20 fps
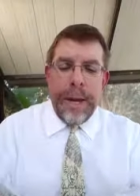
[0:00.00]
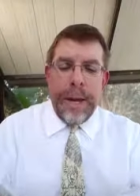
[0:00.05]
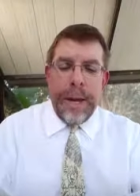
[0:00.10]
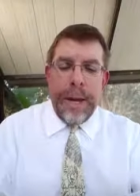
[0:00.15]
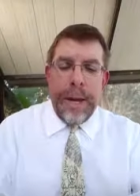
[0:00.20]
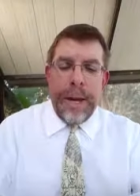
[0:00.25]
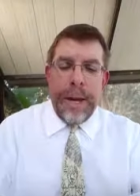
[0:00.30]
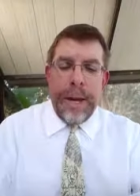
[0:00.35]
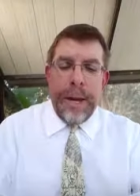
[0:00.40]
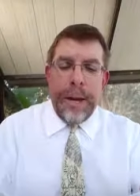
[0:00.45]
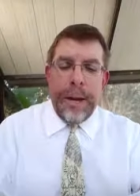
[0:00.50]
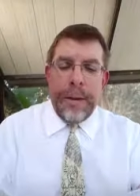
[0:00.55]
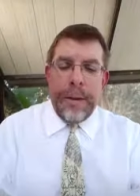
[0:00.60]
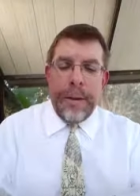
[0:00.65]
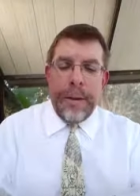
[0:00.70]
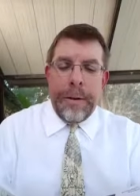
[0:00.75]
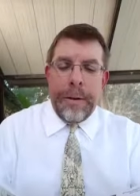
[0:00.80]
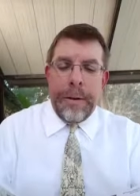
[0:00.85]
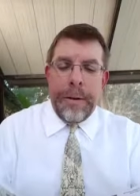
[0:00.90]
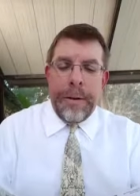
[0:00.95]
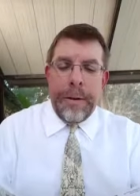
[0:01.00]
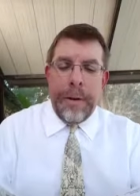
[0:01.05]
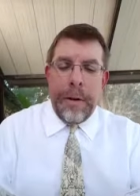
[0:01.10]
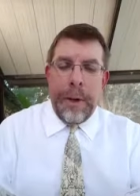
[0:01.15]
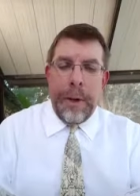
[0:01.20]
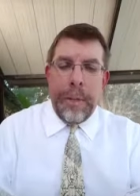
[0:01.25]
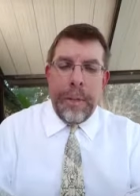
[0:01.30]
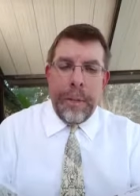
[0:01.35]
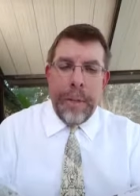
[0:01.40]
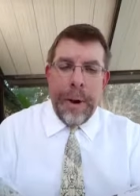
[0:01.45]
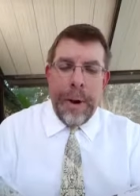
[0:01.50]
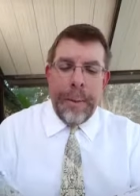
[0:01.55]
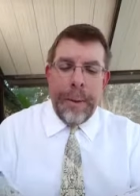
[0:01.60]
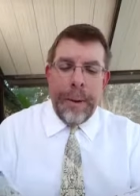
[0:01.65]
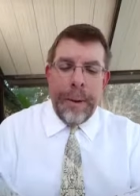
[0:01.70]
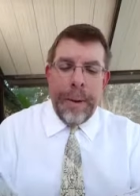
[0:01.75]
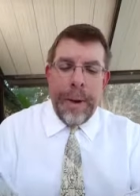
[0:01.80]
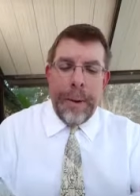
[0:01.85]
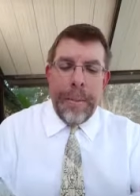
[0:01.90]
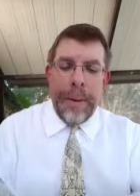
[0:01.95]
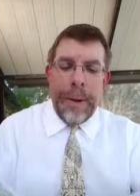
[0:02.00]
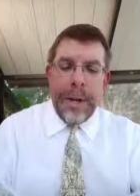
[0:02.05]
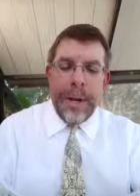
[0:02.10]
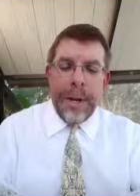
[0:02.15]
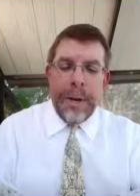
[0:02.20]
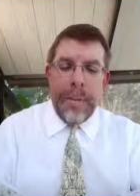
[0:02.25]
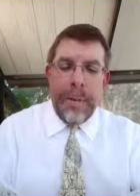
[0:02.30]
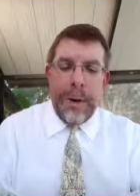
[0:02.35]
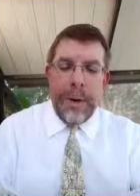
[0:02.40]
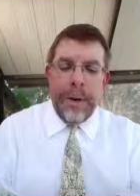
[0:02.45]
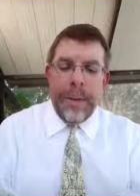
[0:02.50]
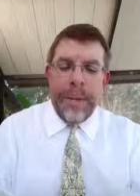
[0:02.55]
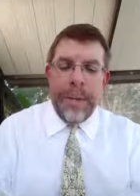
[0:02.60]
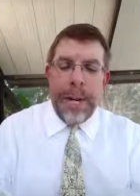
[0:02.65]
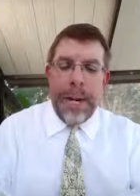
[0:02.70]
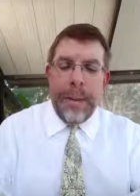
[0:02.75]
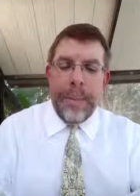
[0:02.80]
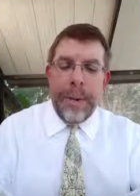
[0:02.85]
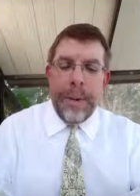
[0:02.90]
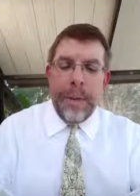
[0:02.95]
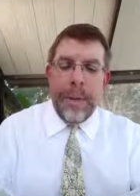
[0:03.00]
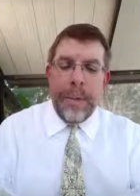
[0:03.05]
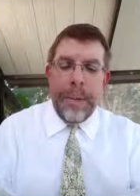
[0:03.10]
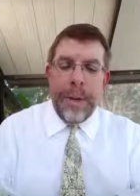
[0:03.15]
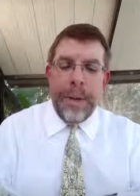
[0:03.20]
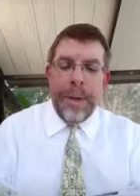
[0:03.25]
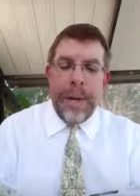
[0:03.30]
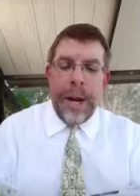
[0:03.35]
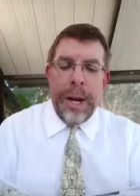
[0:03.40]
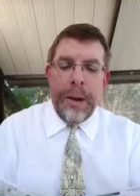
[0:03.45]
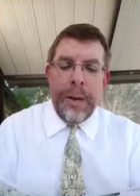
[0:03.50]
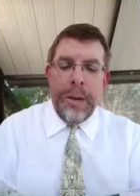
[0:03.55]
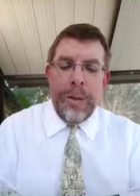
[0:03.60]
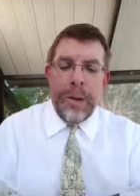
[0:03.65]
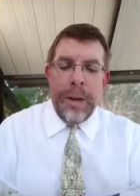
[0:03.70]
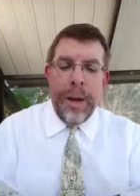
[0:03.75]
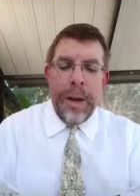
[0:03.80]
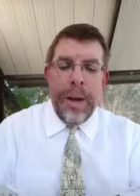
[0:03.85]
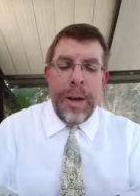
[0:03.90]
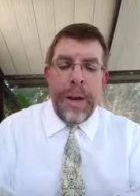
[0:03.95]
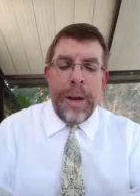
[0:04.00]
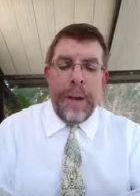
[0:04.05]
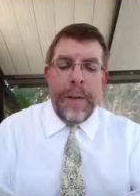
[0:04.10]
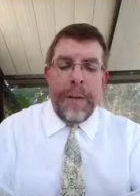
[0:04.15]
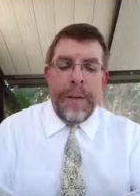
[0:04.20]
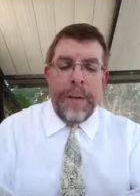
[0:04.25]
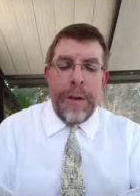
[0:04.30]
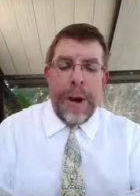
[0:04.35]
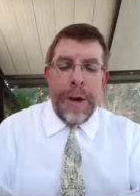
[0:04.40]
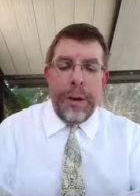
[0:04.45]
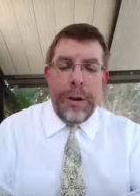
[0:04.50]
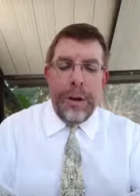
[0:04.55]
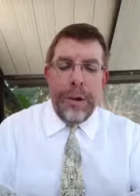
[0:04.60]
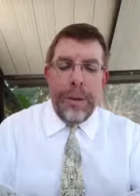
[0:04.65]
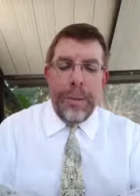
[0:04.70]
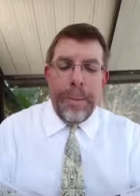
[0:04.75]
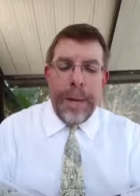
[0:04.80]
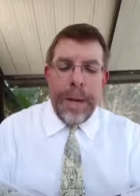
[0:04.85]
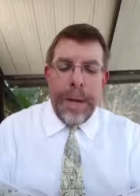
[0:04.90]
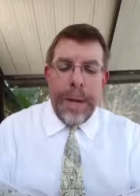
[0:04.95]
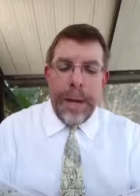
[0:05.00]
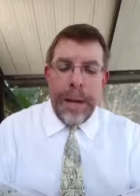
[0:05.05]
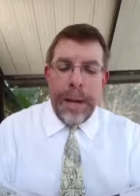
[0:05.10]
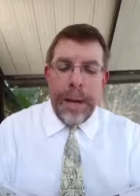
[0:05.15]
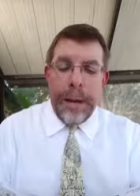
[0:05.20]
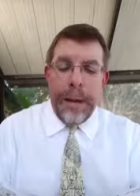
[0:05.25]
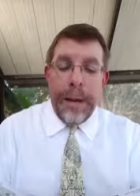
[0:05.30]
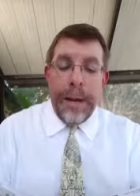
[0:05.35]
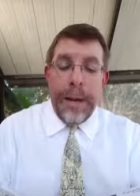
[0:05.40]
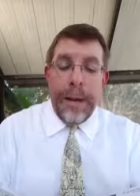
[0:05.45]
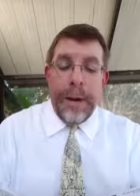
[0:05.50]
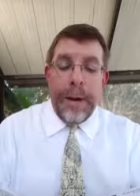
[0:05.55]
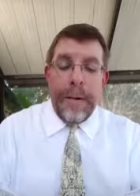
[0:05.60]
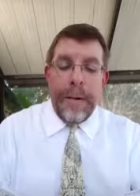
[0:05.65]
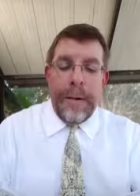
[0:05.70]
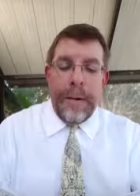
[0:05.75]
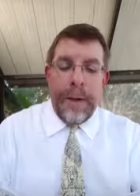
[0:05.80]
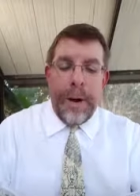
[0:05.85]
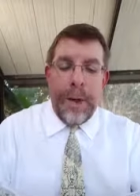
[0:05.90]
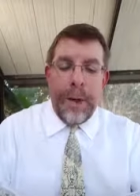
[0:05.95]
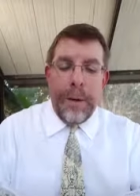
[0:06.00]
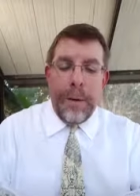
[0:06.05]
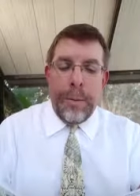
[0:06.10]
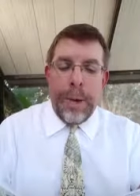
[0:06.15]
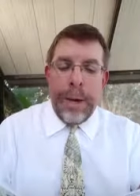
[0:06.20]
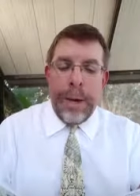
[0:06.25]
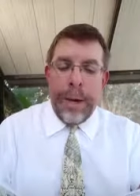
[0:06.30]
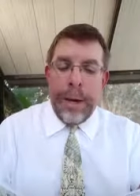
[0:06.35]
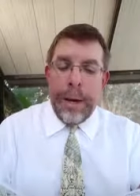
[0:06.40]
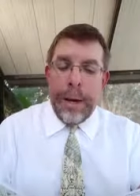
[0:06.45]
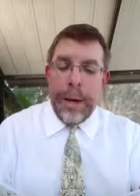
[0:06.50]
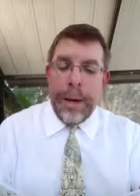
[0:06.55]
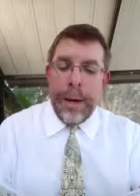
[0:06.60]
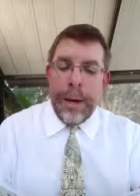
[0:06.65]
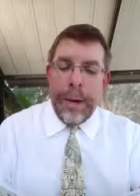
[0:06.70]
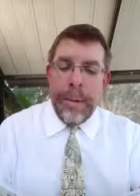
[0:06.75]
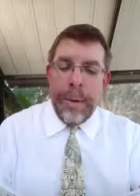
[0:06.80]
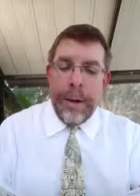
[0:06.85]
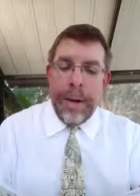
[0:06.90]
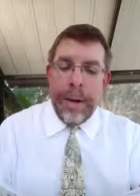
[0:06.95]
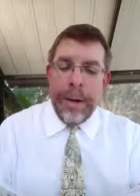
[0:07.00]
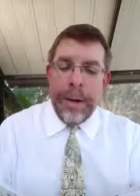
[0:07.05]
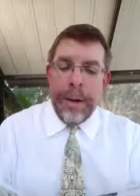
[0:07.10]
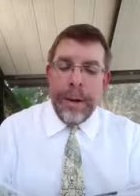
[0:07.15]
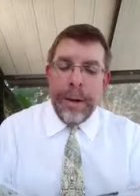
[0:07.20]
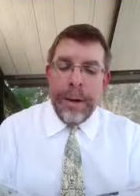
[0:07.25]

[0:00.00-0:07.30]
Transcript: And so I'll be wrapping it up, and tomorrow's topic will be titled Follow Me. Follow Me. Amen.